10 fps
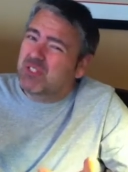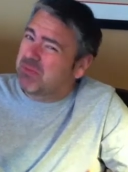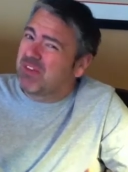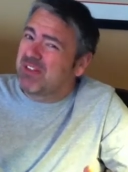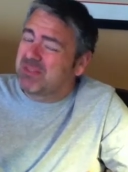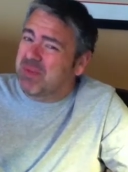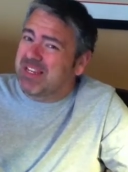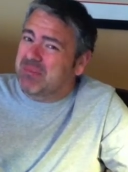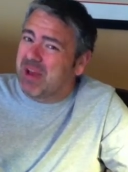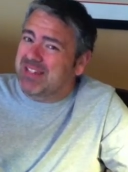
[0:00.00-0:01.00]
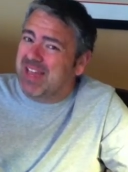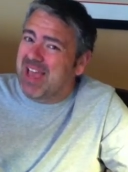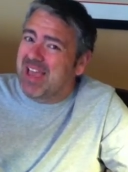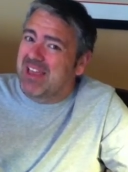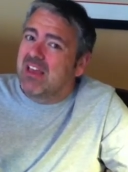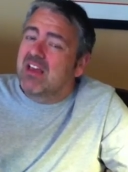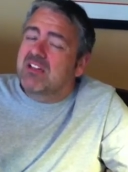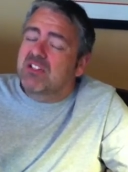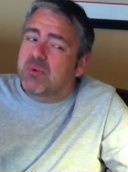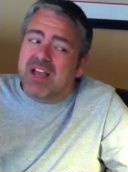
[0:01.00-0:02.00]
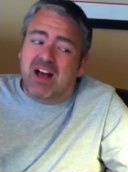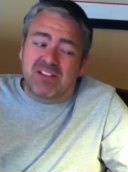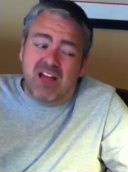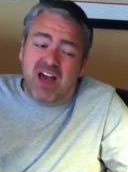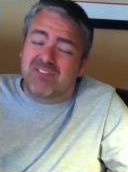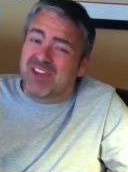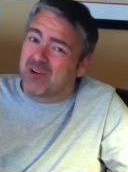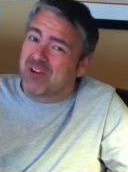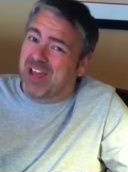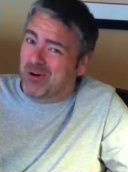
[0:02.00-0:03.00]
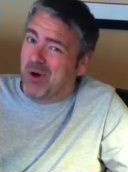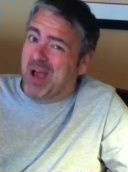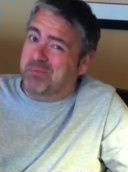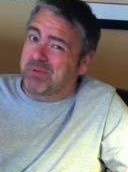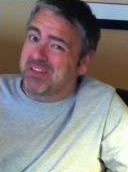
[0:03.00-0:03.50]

sp spending my day doing a lot of internet crap,